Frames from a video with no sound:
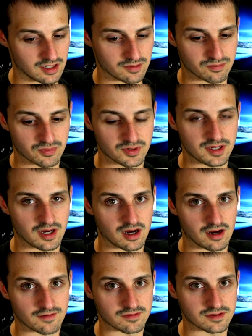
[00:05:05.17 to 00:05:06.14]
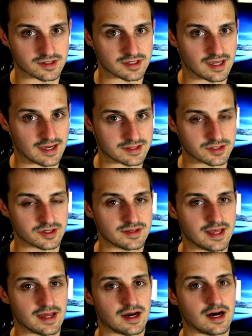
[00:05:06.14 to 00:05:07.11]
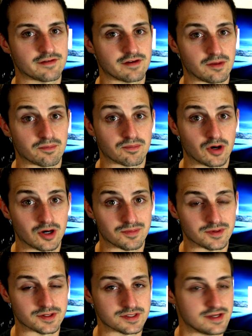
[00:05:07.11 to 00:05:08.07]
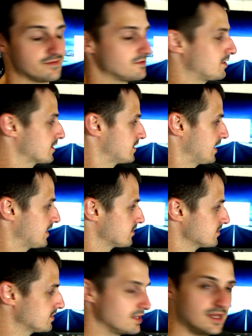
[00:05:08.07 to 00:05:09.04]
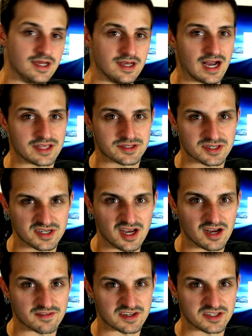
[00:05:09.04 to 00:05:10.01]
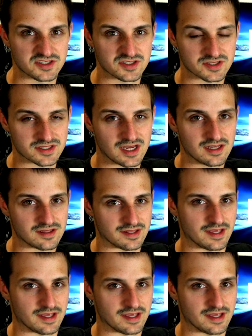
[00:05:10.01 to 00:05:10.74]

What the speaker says: Pretty awful looking. I turn that off on purpose, even though I can handle it. I turn it off. It just looks ugly. The